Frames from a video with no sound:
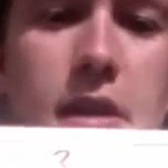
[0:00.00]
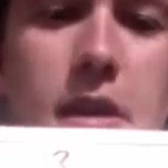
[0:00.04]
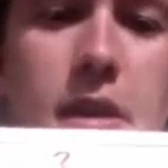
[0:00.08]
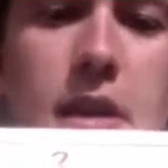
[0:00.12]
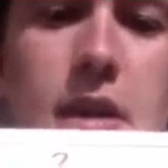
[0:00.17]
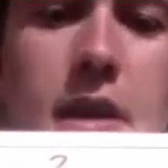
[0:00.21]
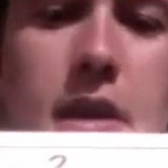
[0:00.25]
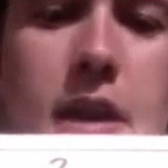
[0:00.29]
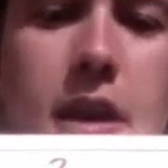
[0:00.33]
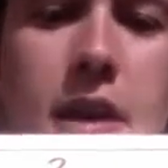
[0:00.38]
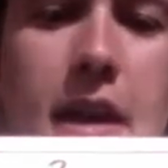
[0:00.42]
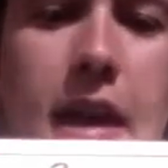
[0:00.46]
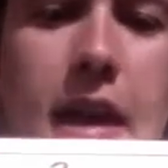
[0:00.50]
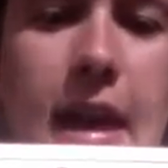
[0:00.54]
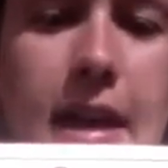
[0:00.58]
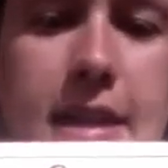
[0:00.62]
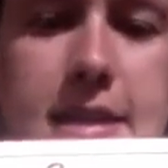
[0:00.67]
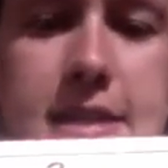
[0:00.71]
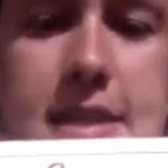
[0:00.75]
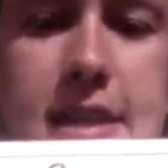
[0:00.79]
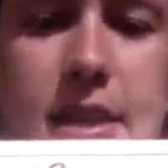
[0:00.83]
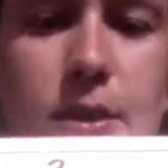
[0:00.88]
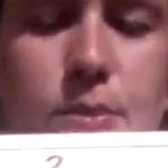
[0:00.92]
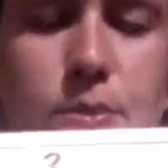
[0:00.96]
I got
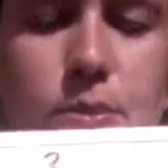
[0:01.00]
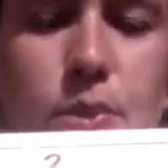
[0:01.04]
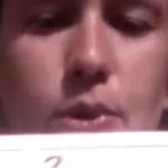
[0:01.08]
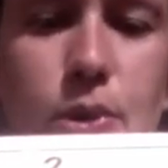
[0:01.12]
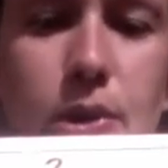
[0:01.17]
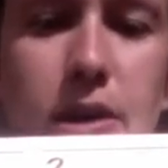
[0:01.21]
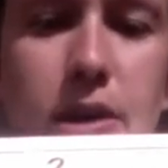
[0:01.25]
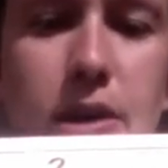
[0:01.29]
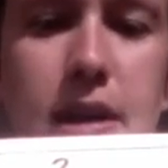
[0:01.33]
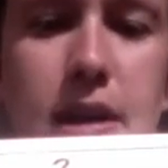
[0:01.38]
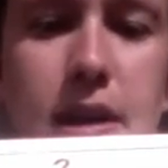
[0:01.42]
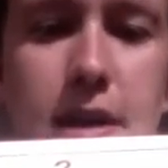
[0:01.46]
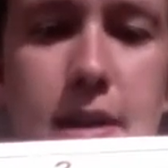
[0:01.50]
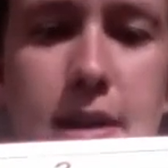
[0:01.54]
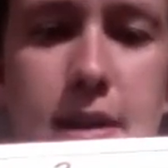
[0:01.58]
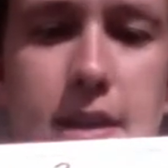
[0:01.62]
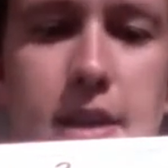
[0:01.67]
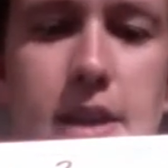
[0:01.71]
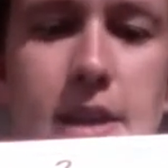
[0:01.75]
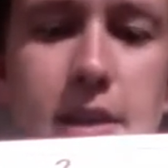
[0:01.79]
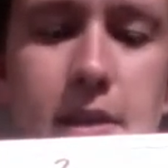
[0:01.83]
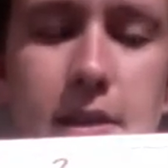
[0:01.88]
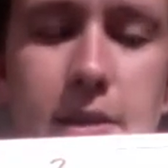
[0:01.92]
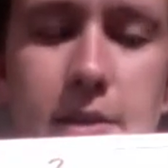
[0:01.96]

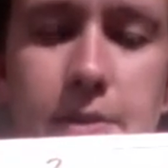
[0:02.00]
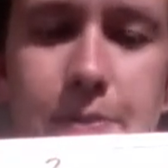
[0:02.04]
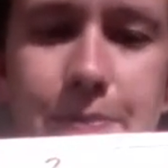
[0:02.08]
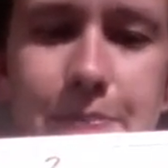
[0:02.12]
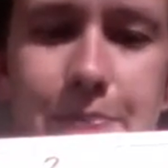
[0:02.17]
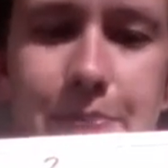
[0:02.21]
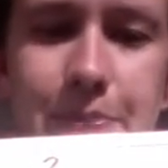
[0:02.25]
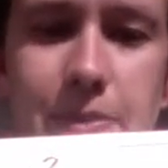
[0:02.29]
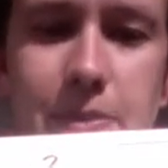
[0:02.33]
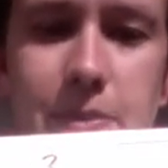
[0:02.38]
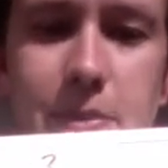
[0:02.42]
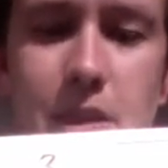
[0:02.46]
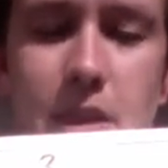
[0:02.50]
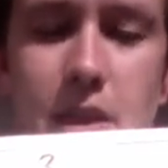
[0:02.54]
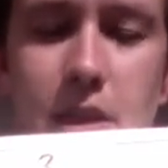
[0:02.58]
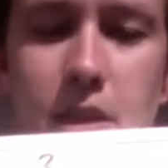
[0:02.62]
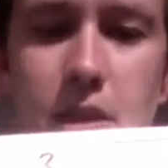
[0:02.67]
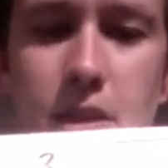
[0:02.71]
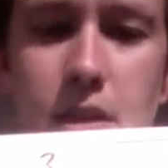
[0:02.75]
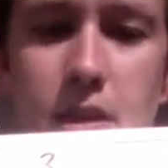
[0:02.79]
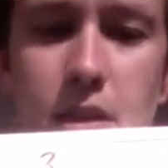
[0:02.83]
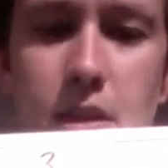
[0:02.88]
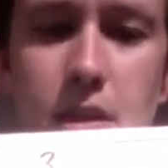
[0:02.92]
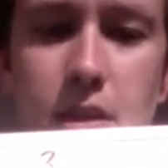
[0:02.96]
18.9,
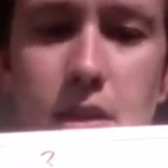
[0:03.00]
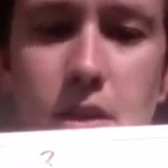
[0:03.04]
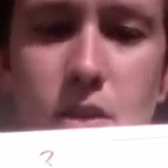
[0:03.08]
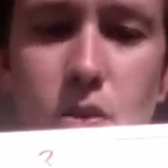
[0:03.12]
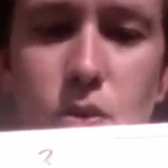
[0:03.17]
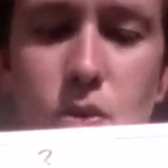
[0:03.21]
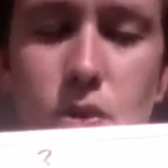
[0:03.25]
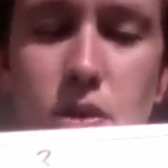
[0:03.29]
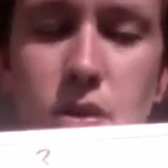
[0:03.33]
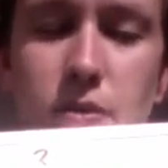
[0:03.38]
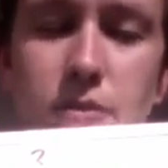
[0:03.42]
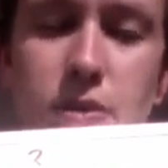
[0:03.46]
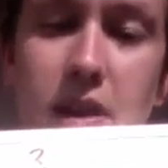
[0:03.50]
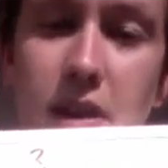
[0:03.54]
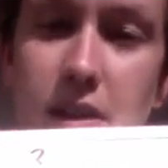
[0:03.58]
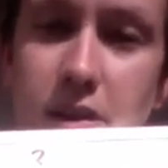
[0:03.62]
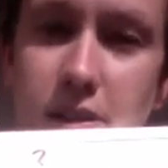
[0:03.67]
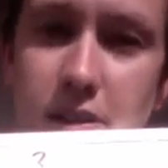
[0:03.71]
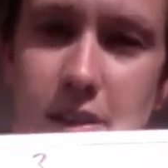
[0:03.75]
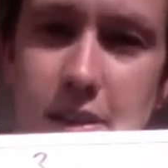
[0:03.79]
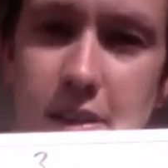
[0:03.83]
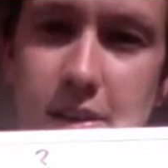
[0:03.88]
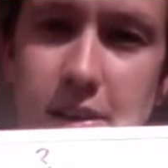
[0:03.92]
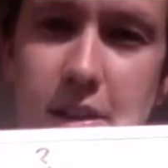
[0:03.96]
or
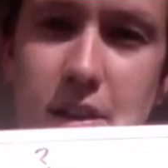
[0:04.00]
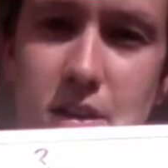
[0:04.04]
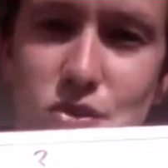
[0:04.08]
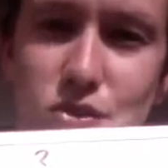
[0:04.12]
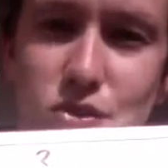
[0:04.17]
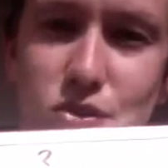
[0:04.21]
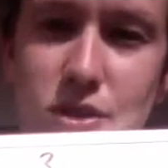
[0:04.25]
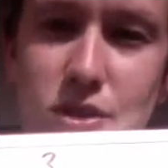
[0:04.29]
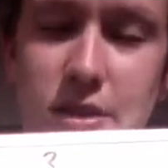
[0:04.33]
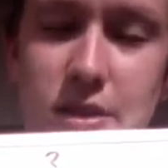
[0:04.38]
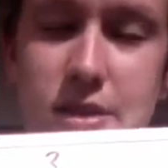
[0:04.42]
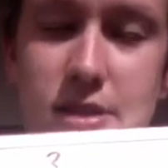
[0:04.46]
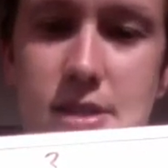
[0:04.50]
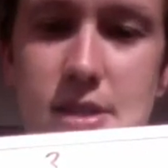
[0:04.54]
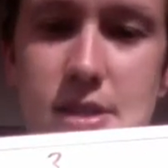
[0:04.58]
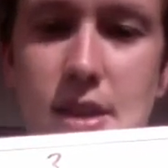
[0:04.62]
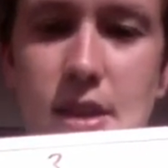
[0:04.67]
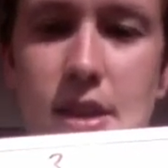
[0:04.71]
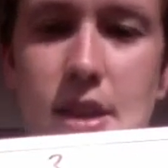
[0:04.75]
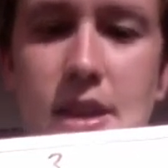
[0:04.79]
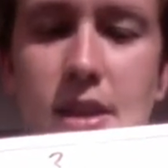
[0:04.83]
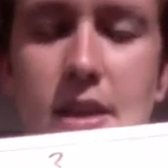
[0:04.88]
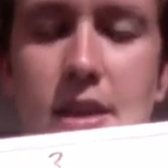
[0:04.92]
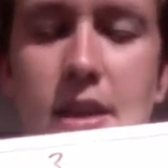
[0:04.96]
90 hundredths,
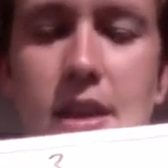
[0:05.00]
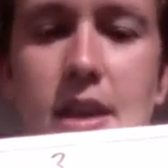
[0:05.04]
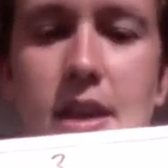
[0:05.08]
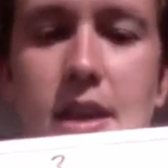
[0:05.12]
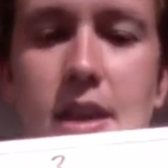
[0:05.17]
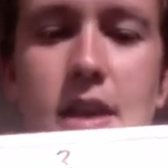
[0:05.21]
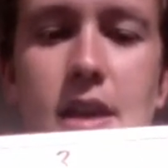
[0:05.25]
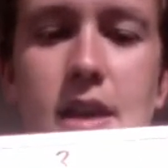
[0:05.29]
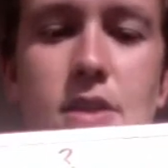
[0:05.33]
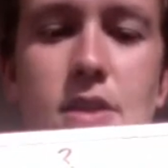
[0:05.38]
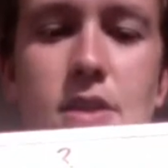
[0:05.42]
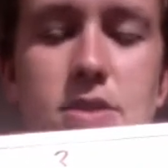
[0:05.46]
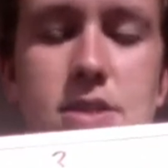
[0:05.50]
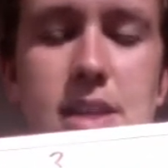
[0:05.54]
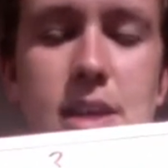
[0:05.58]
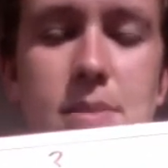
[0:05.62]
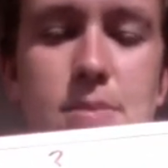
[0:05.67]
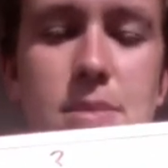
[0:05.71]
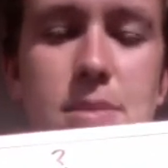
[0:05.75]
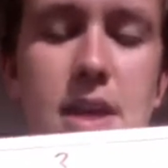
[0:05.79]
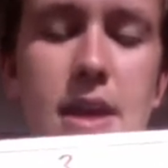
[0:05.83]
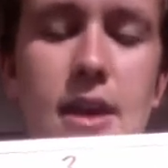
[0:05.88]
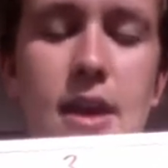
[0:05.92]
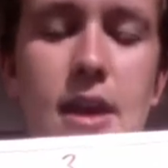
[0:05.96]

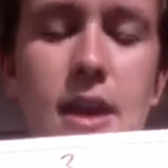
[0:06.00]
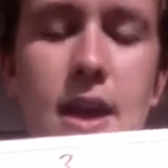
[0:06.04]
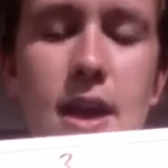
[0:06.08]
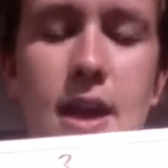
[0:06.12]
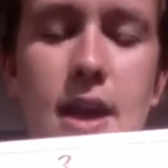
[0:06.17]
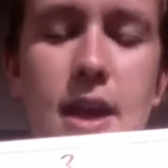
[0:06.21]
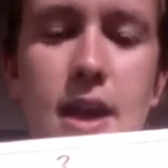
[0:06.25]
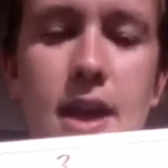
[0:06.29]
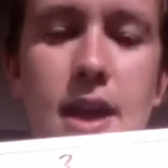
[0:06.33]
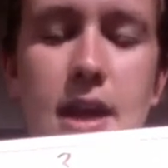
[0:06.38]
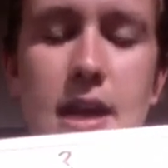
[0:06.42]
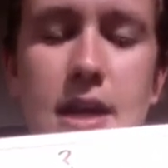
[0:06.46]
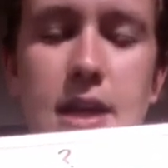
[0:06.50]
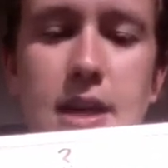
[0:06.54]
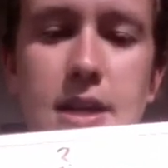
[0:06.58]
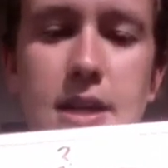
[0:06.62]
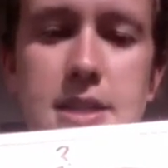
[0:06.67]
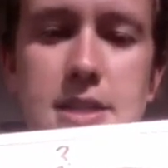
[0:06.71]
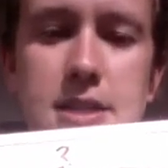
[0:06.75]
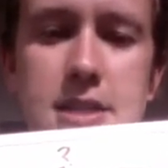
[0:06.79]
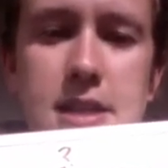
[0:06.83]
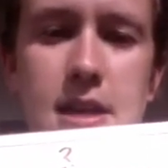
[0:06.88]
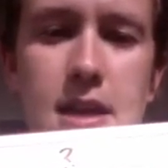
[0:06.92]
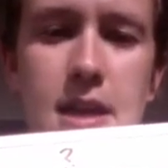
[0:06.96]
same thing.
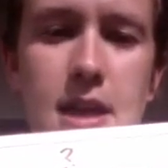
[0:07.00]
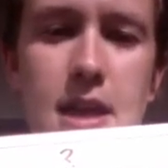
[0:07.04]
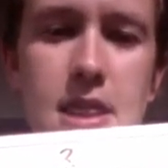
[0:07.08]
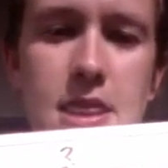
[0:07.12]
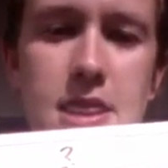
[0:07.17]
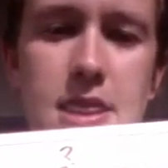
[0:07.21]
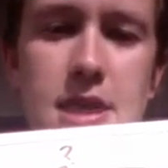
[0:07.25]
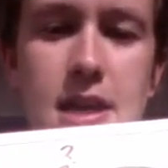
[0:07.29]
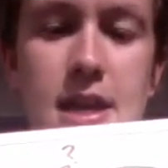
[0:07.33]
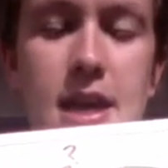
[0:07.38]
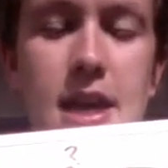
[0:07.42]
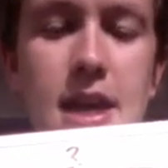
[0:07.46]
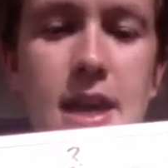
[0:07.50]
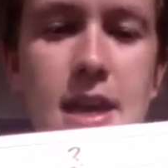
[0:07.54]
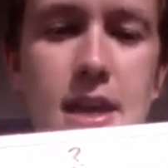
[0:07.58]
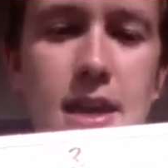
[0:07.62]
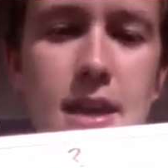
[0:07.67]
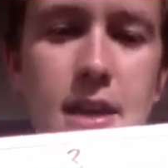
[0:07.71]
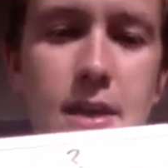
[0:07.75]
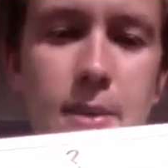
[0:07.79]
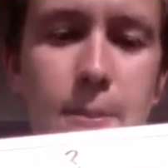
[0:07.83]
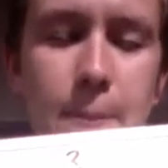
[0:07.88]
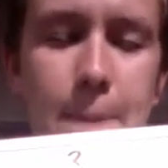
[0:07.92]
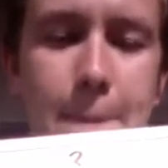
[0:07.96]
And
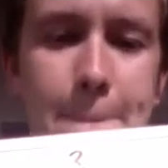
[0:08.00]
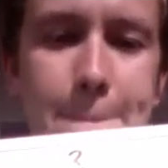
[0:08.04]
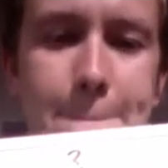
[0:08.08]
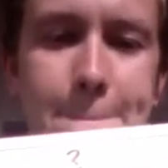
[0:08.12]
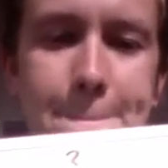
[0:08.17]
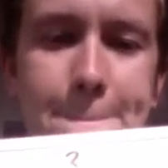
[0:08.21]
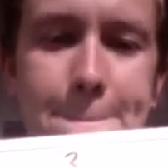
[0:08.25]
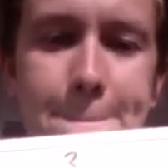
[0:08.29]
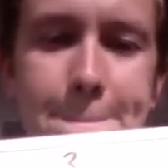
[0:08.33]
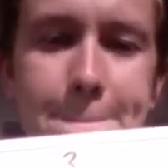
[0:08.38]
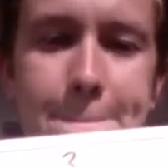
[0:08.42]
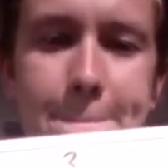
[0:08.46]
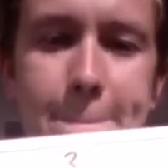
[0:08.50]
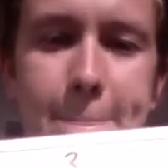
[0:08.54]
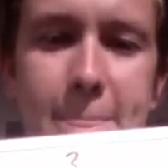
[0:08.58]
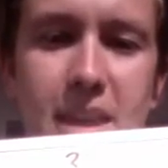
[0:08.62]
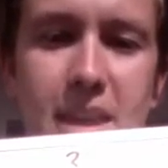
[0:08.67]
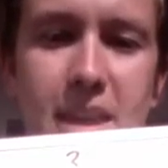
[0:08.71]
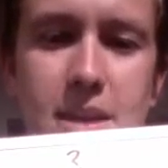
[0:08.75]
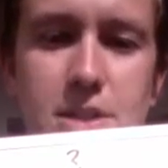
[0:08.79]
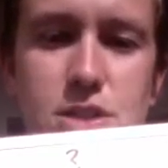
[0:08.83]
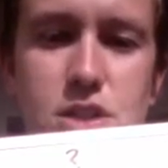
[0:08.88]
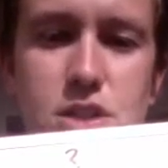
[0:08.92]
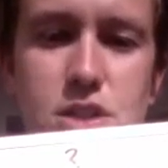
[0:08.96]
then
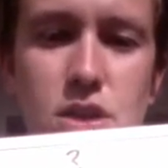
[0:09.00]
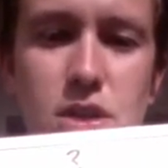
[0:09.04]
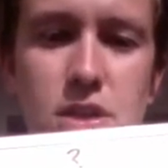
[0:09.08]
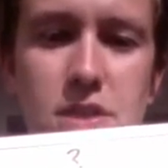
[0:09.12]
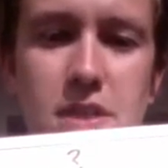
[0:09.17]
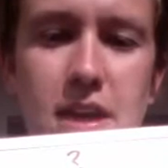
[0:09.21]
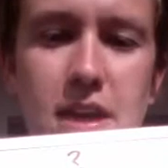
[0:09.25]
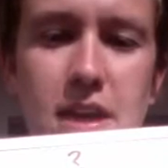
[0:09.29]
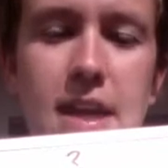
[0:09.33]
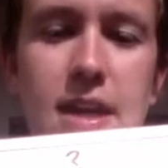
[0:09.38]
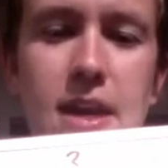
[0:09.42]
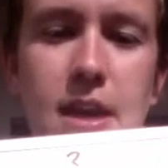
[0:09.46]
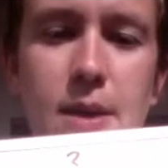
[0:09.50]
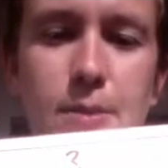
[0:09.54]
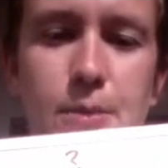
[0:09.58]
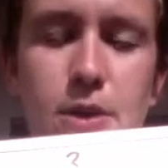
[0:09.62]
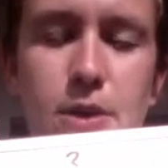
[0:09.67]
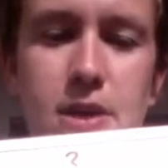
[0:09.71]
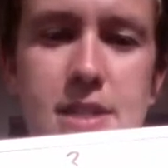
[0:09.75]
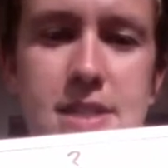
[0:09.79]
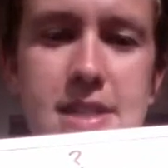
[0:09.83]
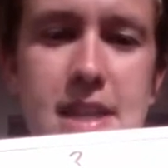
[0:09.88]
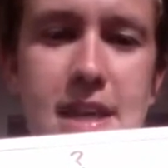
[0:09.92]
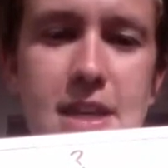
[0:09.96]
I took that number,
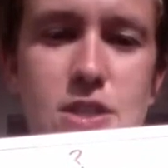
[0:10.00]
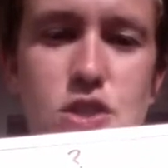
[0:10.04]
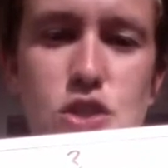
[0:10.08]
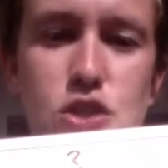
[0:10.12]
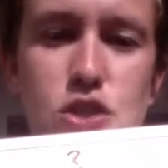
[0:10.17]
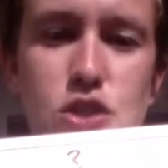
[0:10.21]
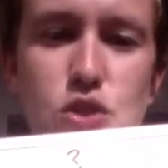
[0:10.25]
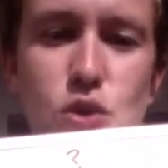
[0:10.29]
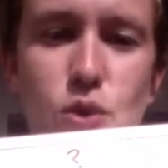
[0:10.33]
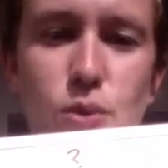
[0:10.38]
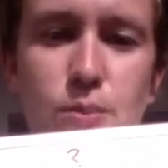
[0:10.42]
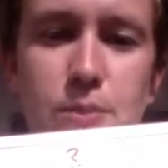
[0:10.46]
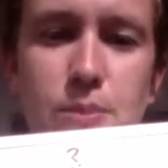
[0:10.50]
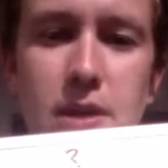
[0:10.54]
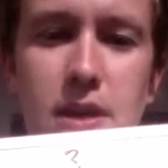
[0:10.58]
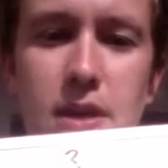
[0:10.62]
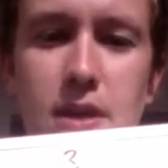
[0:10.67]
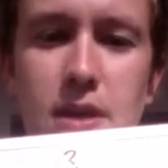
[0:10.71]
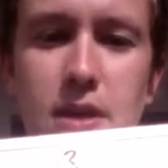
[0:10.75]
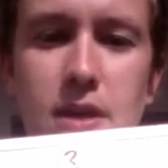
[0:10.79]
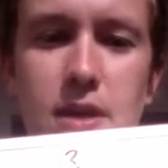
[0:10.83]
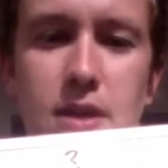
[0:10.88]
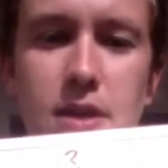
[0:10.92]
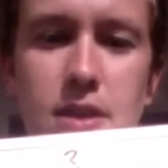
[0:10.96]
because that just told
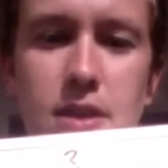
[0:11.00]
me